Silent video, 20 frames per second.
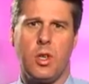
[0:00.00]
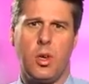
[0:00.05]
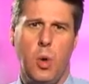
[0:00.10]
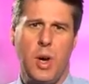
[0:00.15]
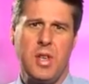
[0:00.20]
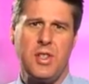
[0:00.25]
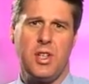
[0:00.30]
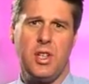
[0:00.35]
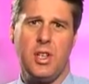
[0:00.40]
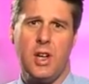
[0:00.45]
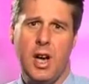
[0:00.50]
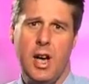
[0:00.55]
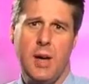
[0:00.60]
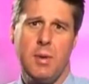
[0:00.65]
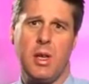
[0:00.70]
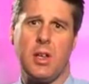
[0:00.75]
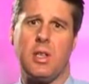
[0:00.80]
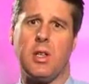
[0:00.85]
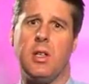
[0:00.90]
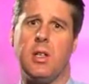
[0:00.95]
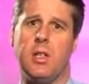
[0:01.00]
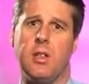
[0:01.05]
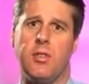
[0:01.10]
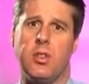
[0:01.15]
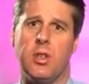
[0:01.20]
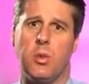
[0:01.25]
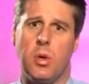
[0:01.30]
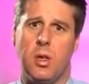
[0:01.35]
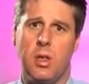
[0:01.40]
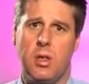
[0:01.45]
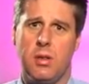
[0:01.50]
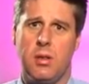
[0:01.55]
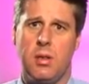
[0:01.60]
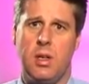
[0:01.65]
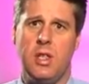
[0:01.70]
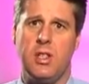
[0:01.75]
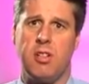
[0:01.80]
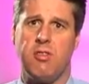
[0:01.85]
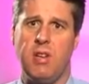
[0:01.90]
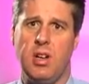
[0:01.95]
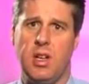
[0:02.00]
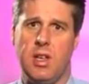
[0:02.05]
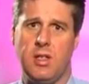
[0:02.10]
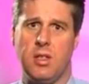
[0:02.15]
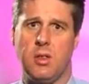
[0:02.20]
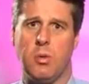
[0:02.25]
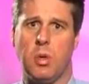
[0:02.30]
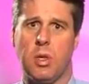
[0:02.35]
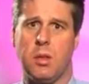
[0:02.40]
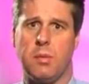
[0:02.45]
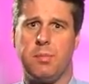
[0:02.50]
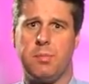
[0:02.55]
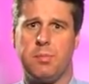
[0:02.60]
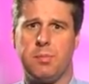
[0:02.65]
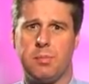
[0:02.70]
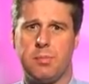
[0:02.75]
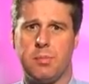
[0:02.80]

The question I'm going to leave you with is a related one.